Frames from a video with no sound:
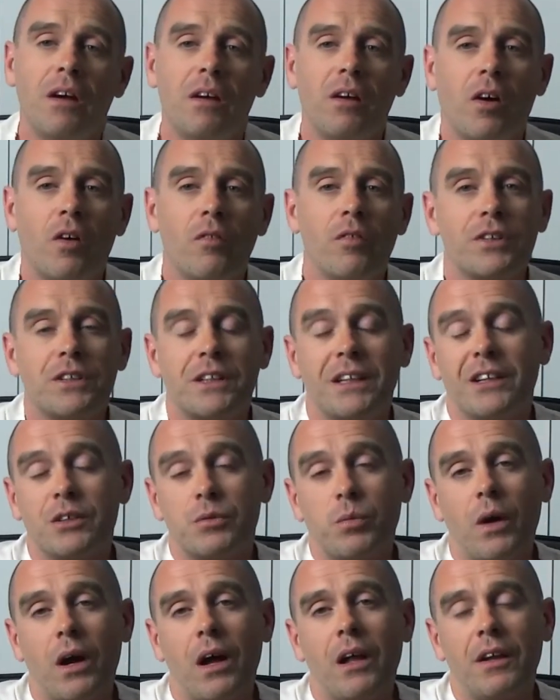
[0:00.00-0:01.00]
obviously as
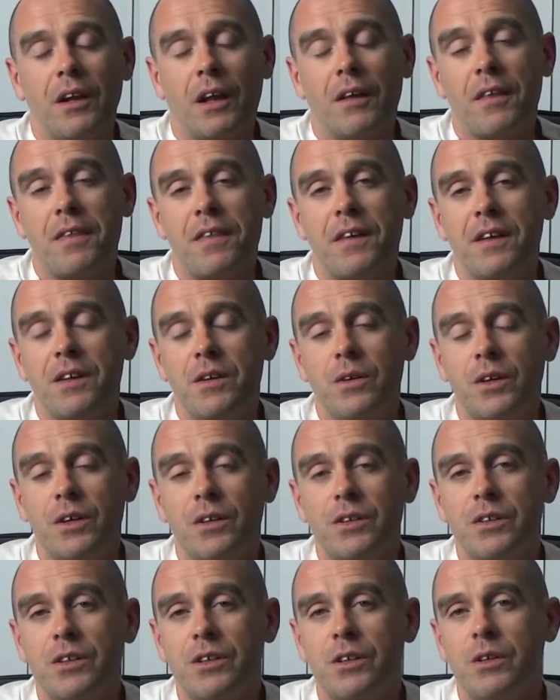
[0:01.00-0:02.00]
well, another thing you
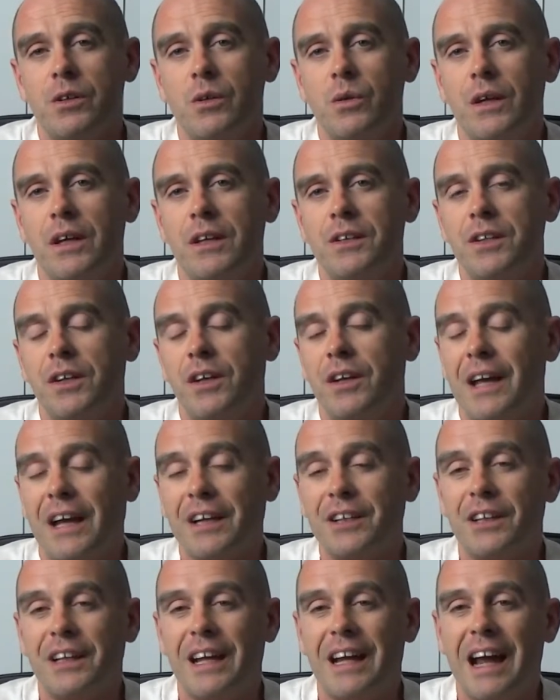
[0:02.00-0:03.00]
can do is you could
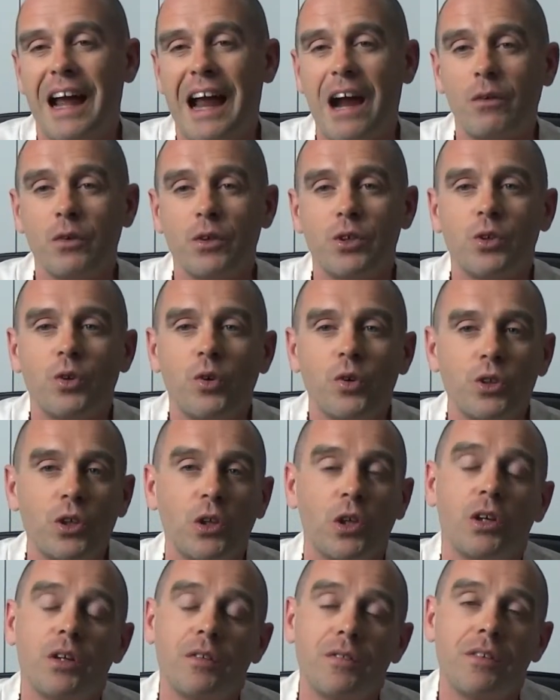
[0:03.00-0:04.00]
actually outsource
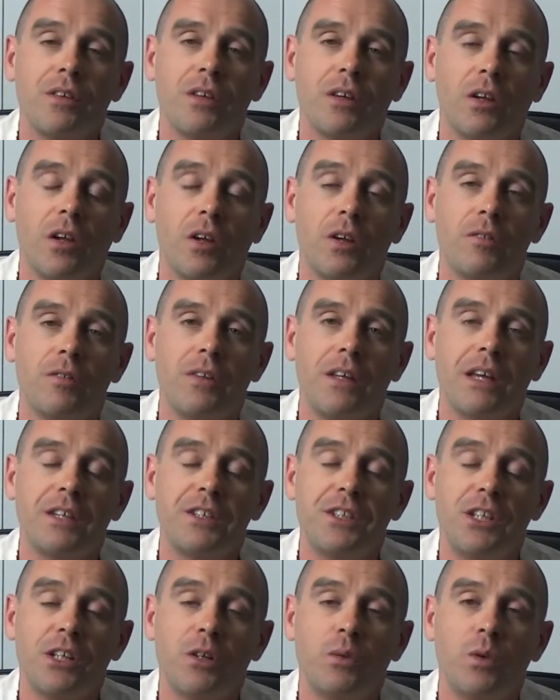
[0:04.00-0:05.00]
a lot of the
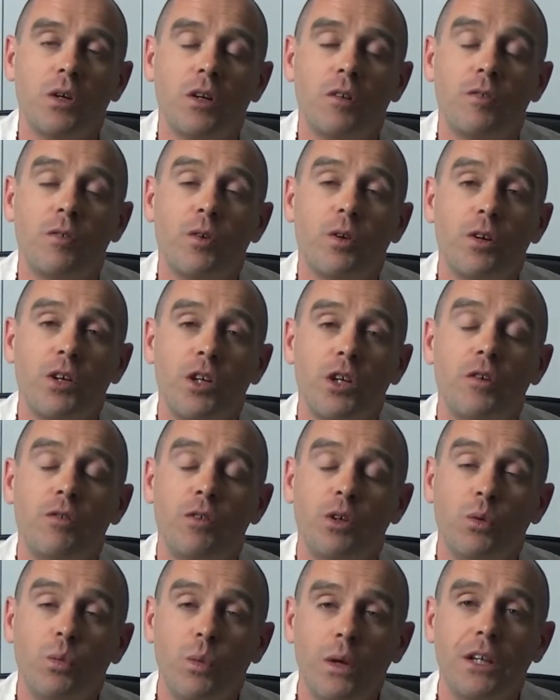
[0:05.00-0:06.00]
SEO work for you if
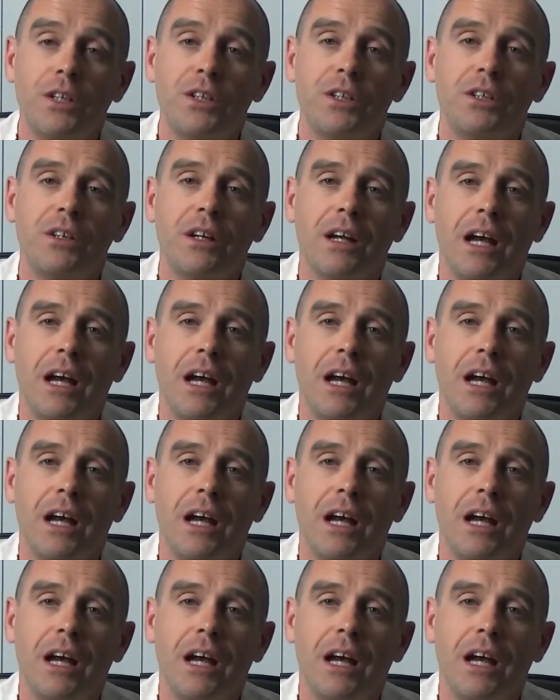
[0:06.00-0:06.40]
you wish.